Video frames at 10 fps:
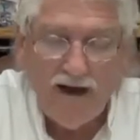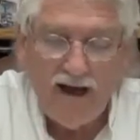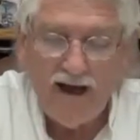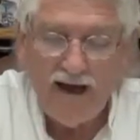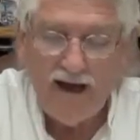
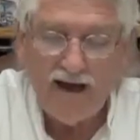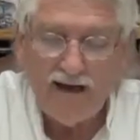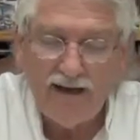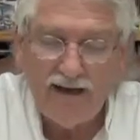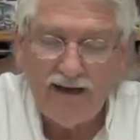
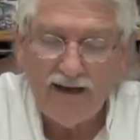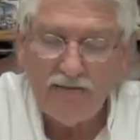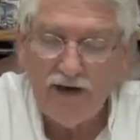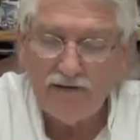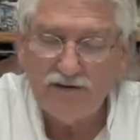And in
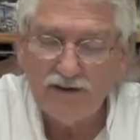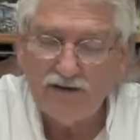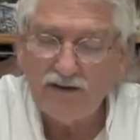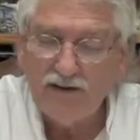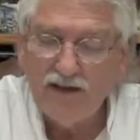
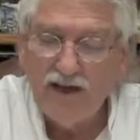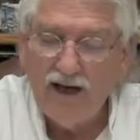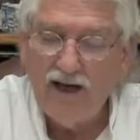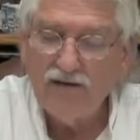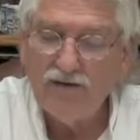hypnosis,
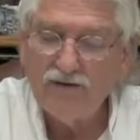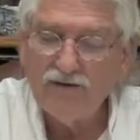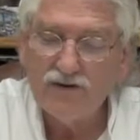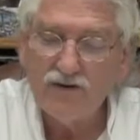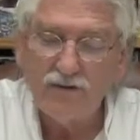the
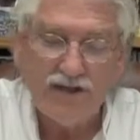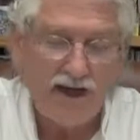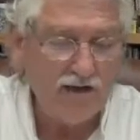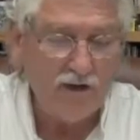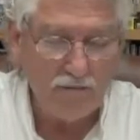nutritional
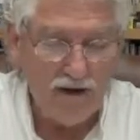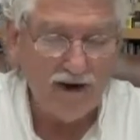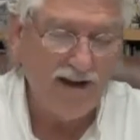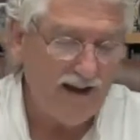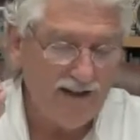botanical
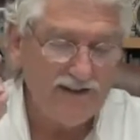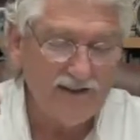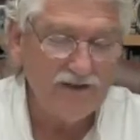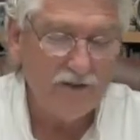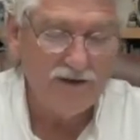part. Yeah, that's
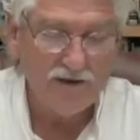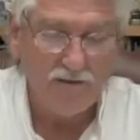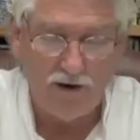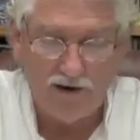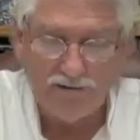just what you
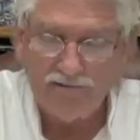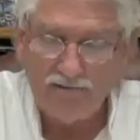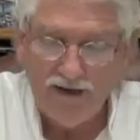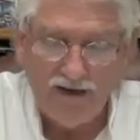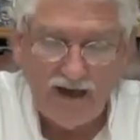want.
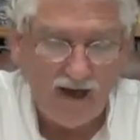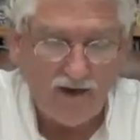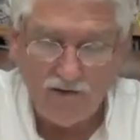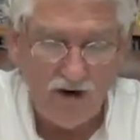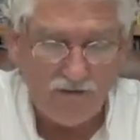I
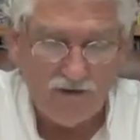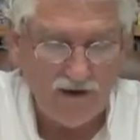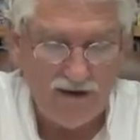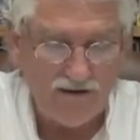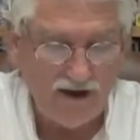don't offer
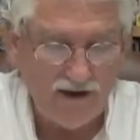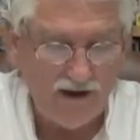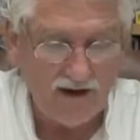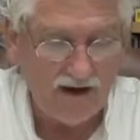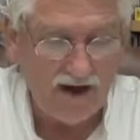anything
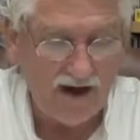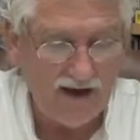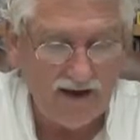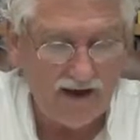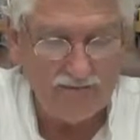
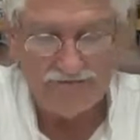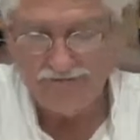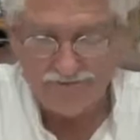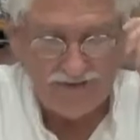online. I've